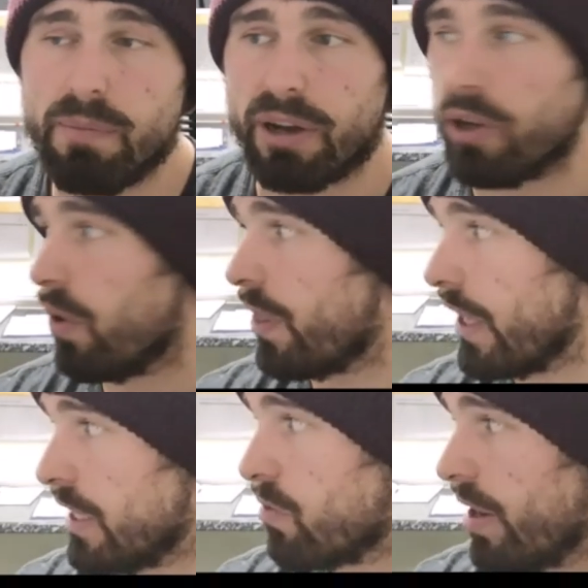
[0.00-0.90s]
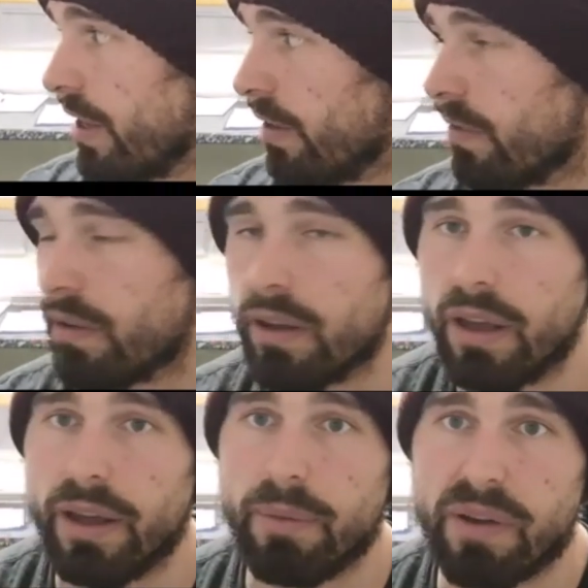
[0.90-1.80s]
But I don't think he's ready,
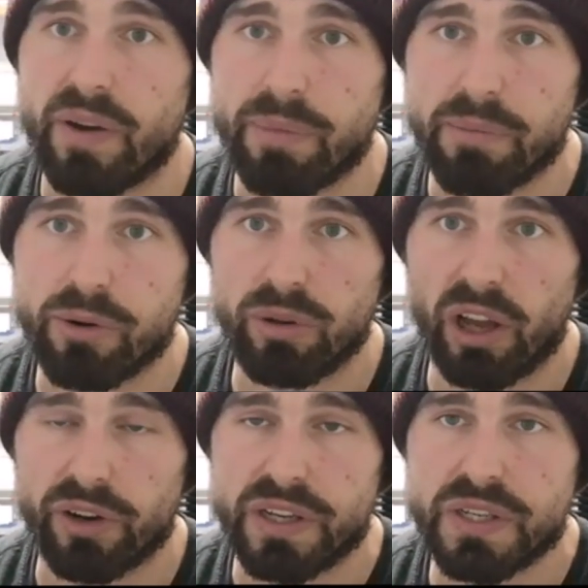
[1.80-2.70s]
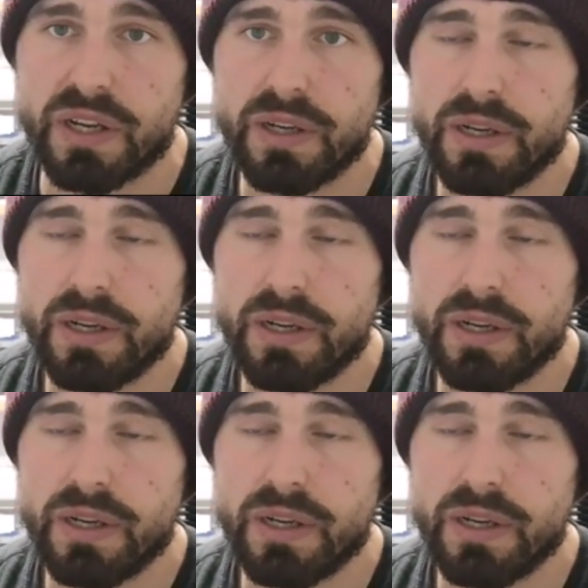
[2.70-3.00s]
if I'm being brutally honest.